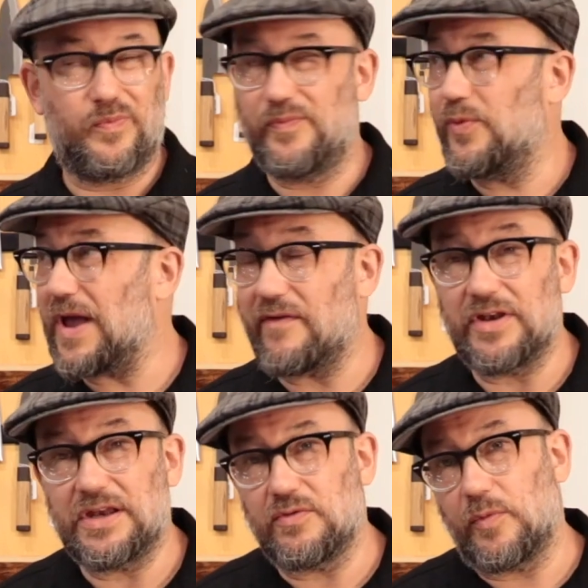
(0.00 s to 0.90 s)
we
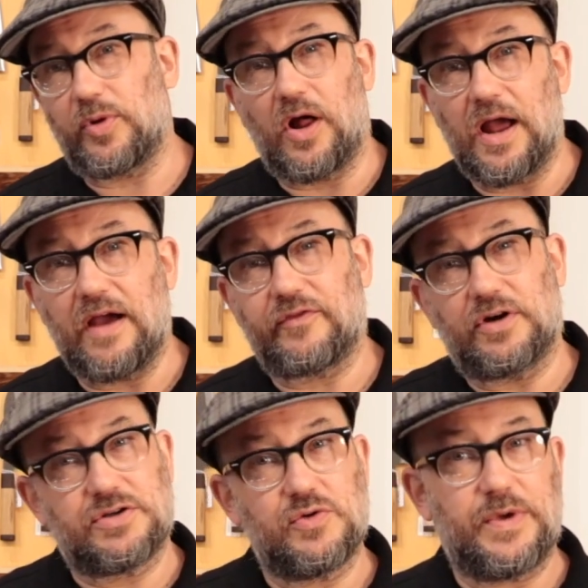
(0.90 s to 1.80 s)
haven't need to apply
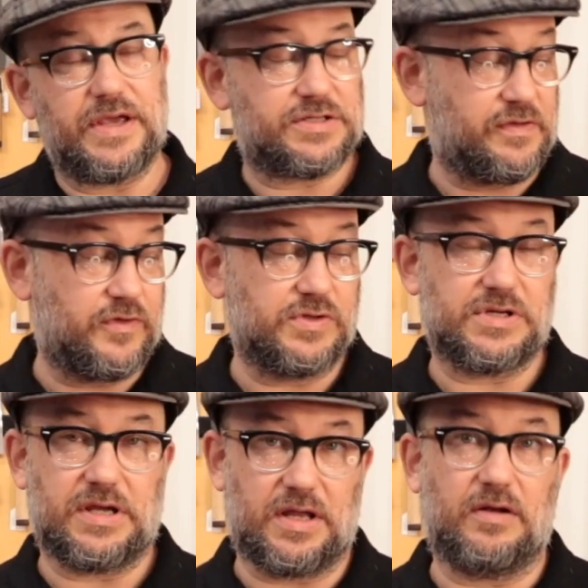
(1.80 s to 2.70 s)
after 2 weeks of
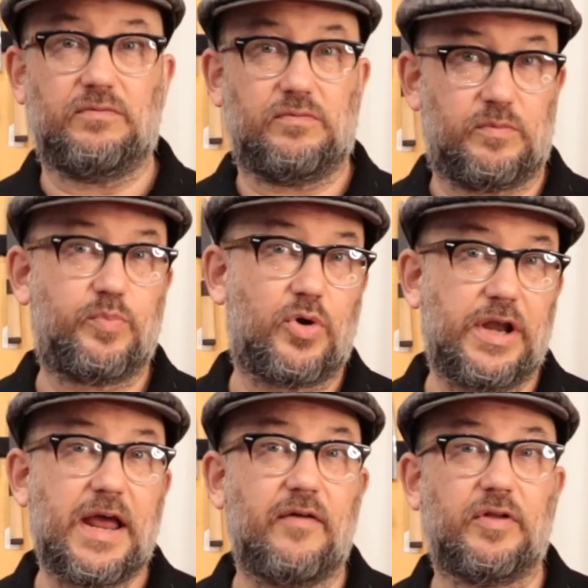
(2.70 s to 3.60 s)
using it
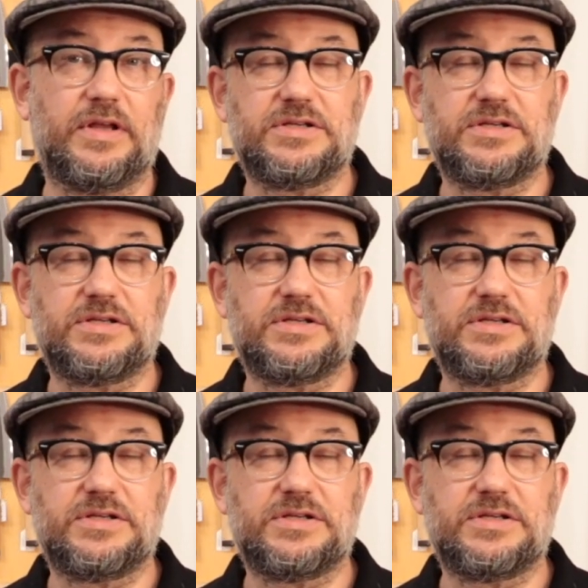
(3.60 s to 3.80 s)
pretty heavily.